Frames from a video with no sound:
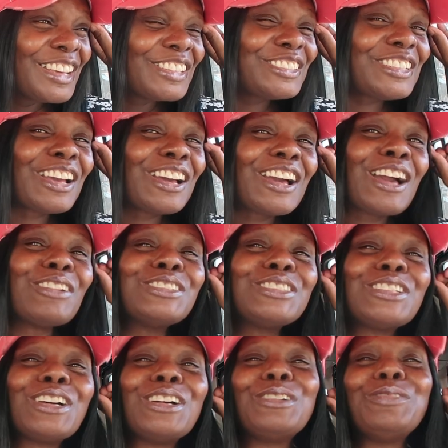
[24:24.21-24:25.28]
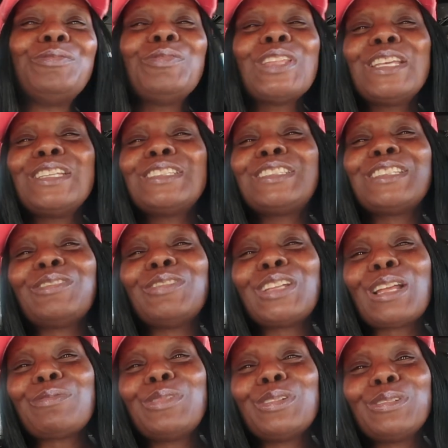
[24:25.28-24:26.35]
So I was um when
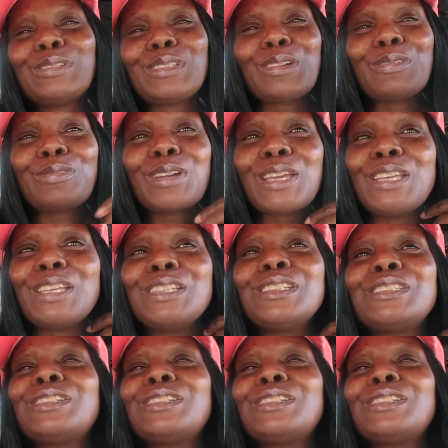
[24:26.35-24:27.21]
I pulled up right.